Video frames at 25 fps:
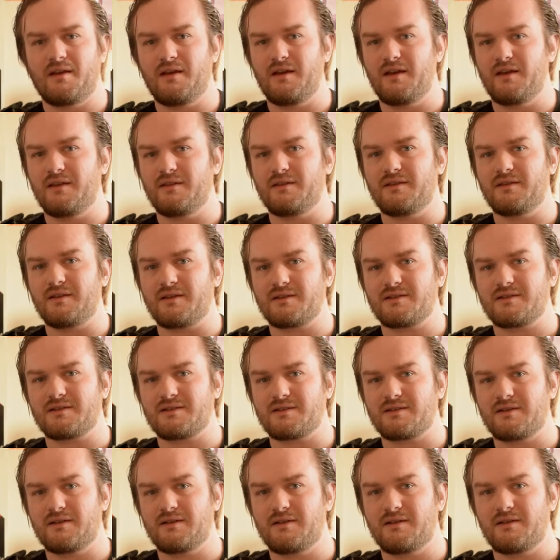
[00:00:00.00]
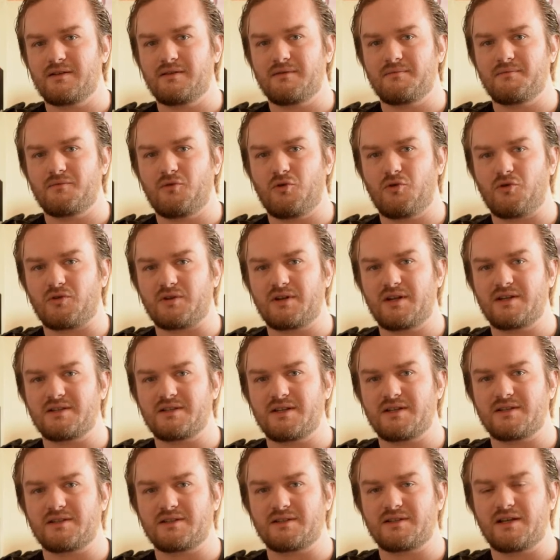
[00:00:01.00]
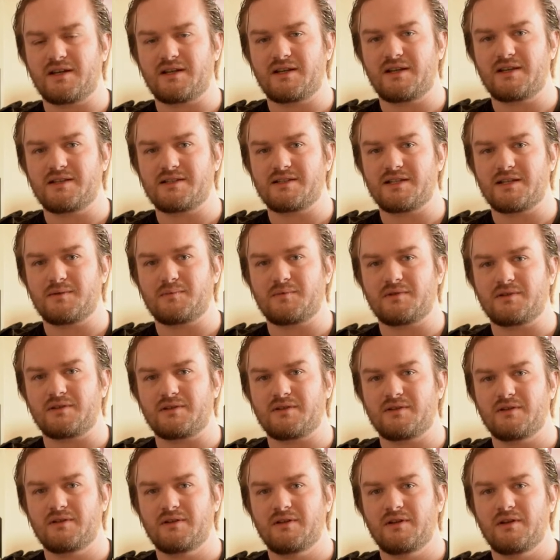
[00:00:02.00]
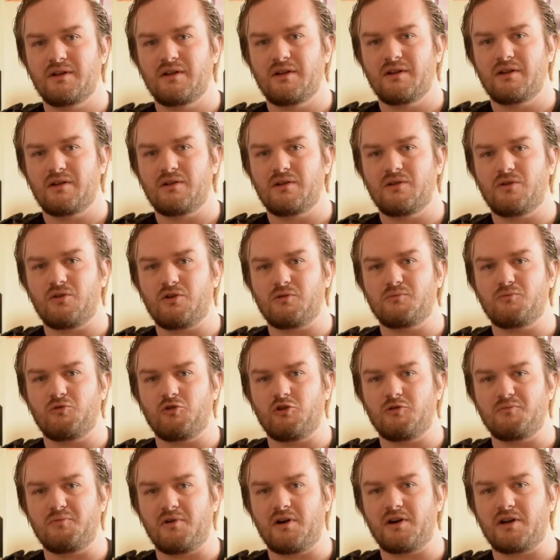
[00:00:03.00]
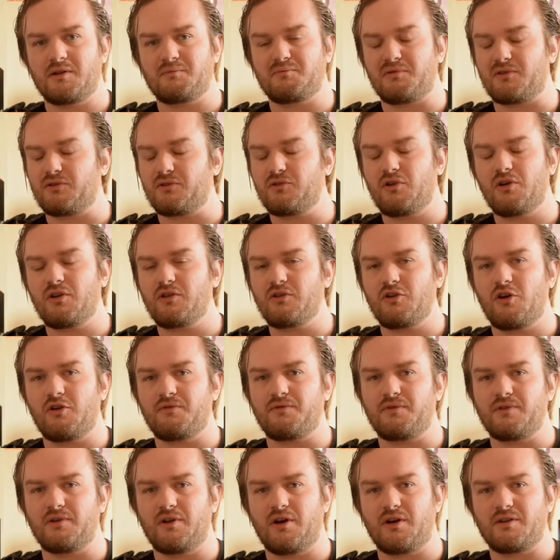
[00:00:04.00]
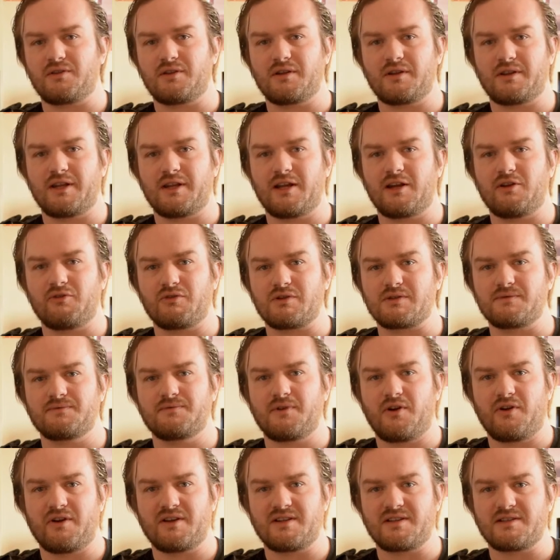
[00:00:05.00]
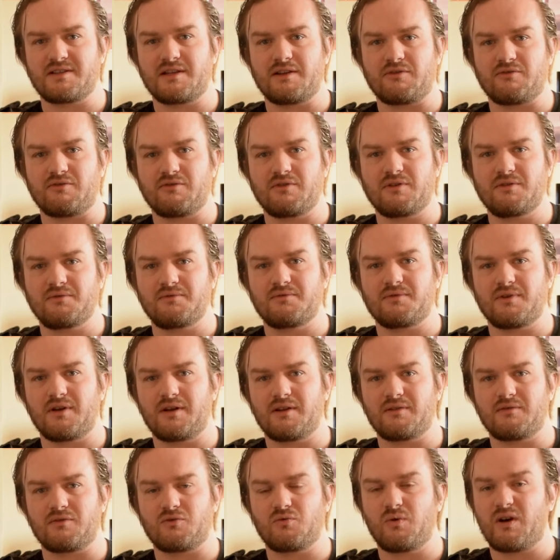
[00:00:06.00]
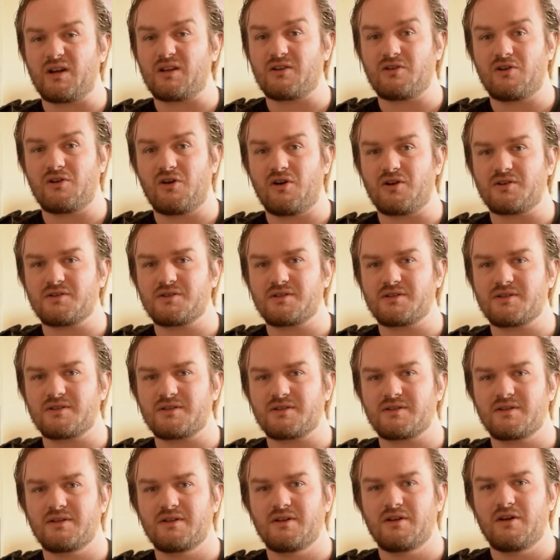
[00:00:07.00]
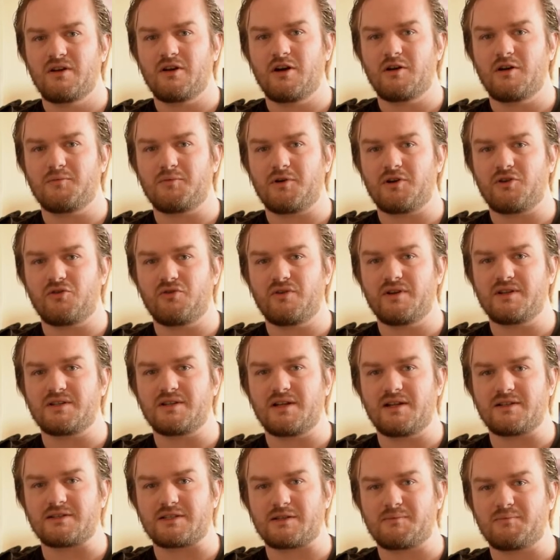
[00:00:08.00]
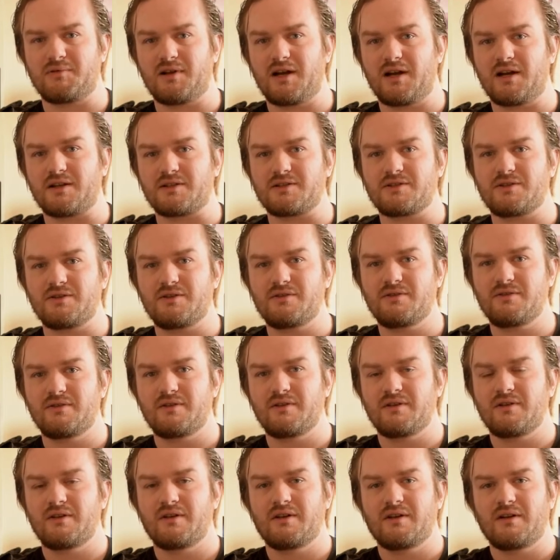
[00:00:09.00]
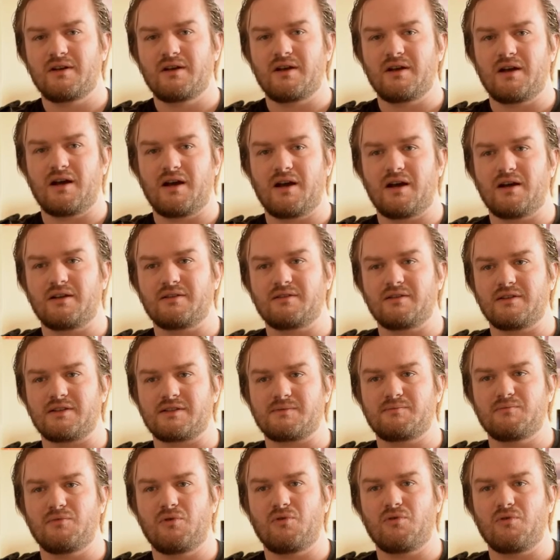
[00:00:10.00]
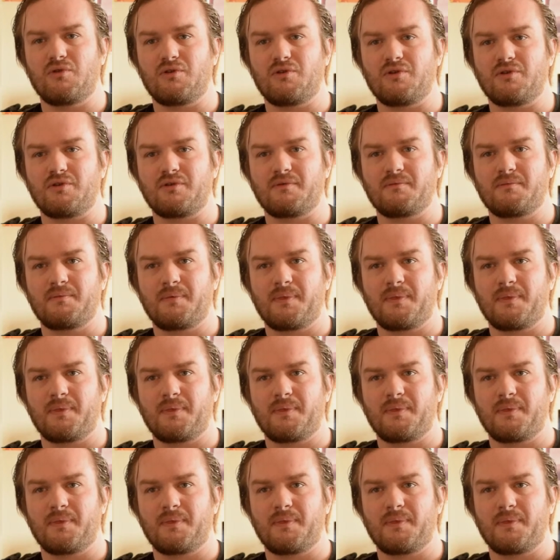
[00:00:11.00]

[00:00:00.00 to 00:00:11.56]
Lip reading: in this organization and he's able to learn more about it, but not an awful lot. The leader is very secretive and quite cautious about who he tells his plans to, and it's more